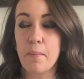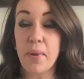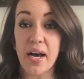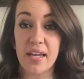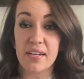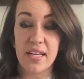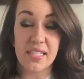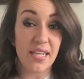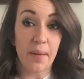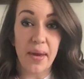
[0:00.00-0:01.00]
But
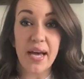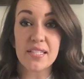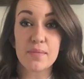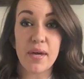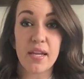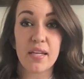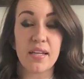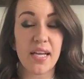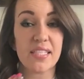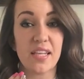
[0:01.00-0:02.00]
it's not bad smelling.
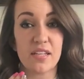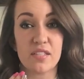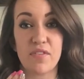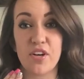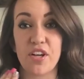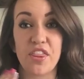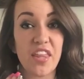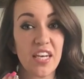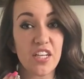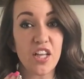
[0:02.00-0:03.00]
Like I said, it's a very
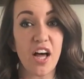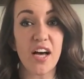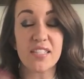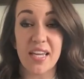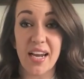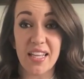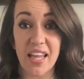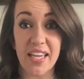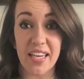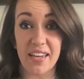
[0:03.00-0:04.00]
thin gloss, and I
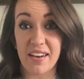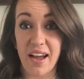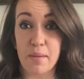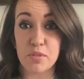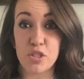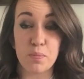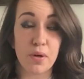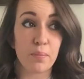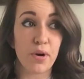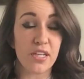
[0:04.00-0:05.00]
like it. I'm super
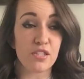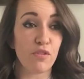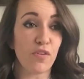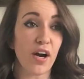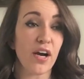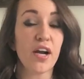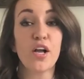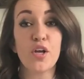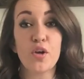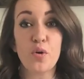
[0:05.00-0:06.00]
impressed so far
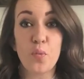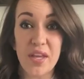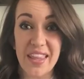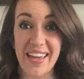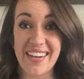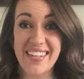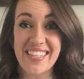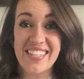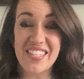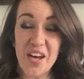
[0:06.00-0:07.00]
with it.
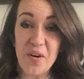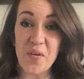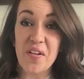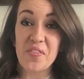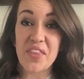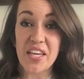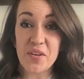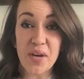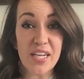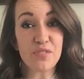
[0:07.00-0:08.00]
So thank
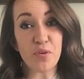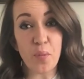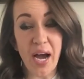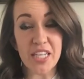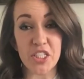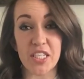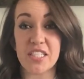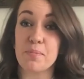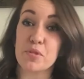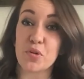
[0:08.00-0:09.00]
you guys for watching.
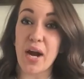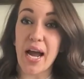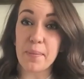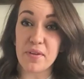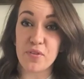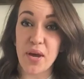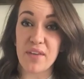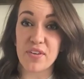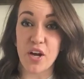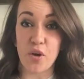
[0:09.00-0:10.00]
Subscribe if you
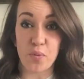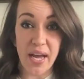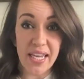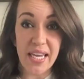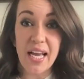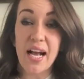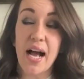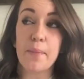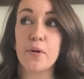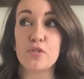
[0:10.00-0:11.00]
haven't already.
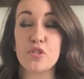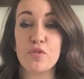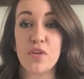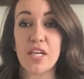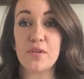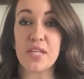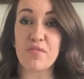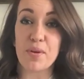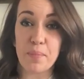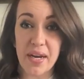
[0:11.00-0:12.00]
I post new videos
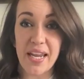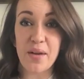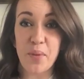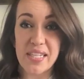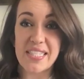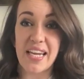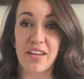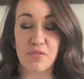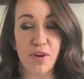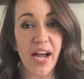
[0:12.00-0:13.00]
every Monday, Wednesday,
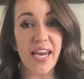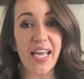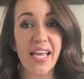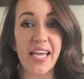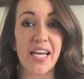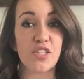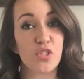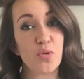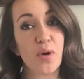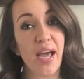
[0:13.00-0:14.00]
and Friday, and I
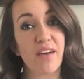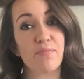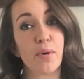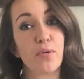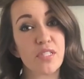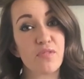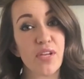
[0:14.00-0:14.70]
do have bonus